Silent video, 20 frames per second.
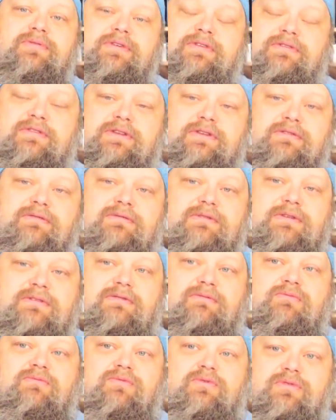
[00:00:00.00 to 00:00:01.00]

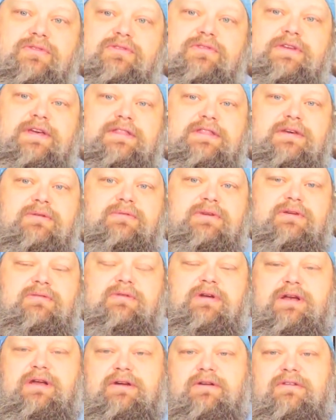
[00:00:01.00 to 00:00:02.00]
this rule set that we
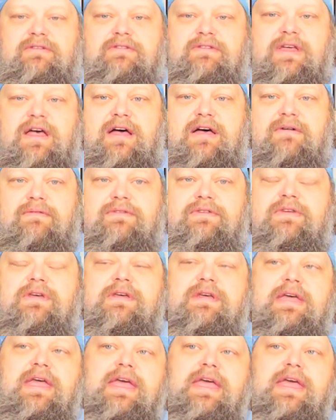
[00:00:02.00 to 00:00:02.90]
created ourselves,